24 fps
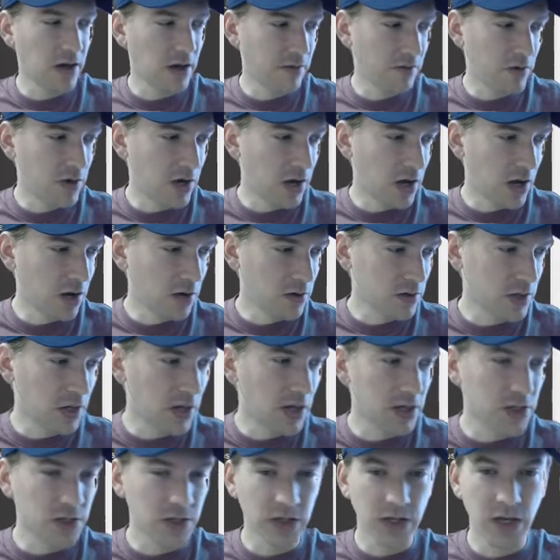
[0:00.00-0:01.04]
it now can
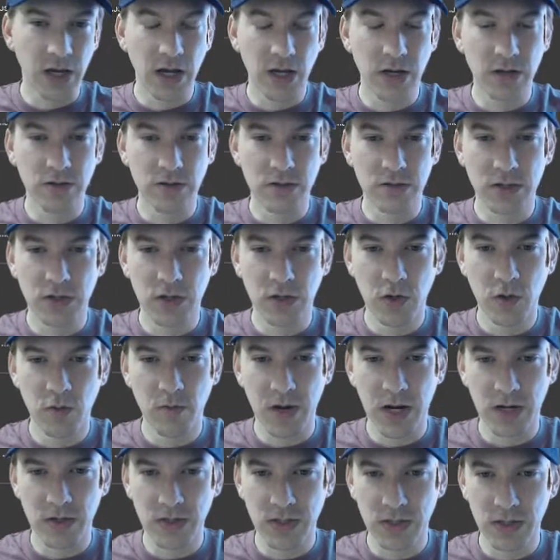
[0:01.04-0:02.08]
actually handle 2
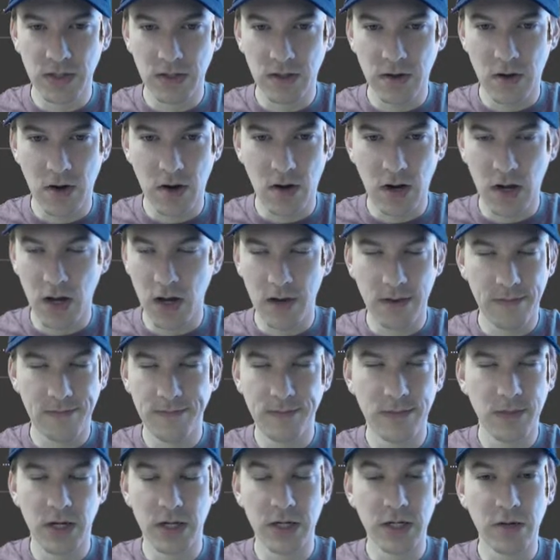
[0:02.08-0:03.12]
bounces, or
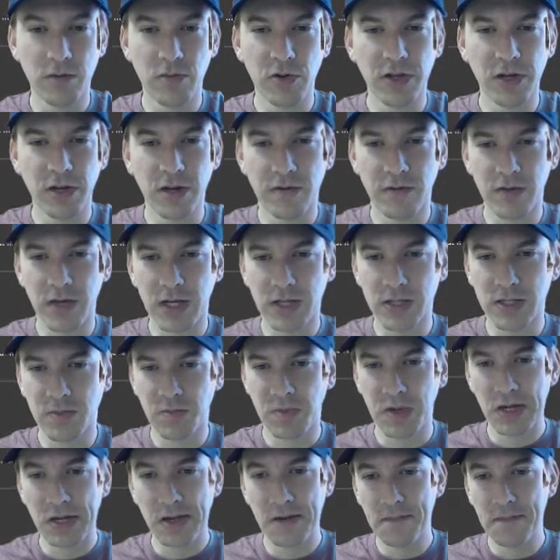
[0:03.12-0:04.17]
a doubling of that speed.